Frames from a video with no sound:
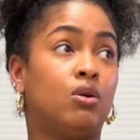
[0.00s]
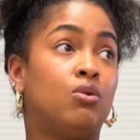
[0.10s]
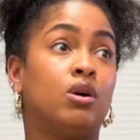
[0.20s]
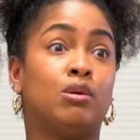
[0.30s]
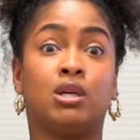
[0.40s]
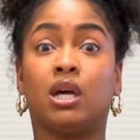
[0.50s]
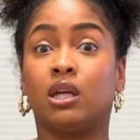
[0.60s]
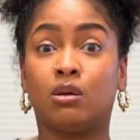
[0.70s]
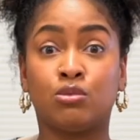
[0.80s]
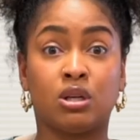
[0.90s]
or I'm taking
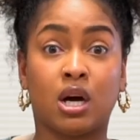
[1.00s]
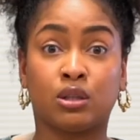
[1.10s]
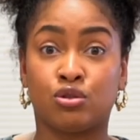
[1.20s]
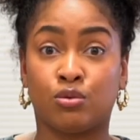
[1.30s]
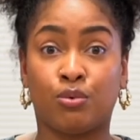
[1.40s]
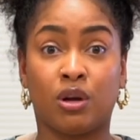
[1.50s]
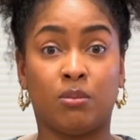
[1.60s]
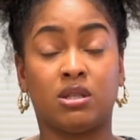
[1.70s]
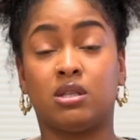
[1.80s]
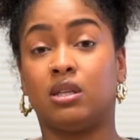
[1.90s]
them to doctor's
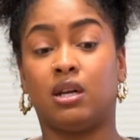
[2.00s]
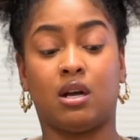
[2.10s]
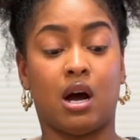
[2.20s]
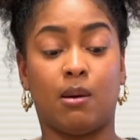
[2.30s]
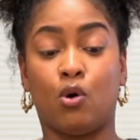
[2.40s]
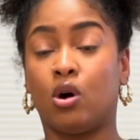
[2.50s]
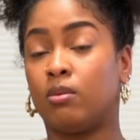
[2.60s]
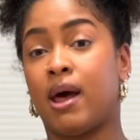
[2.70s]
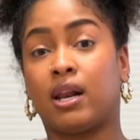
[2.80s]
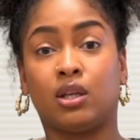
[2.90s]
appointments and then I'm
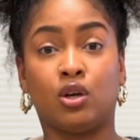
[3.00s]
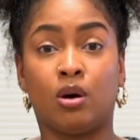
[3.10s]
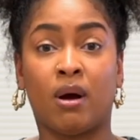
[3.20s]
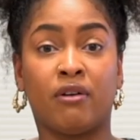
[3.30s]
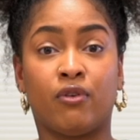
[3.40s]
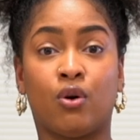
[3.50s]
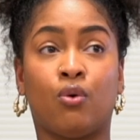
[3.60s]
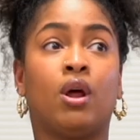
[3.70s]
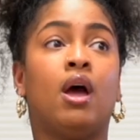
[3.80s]
automatically on my phone.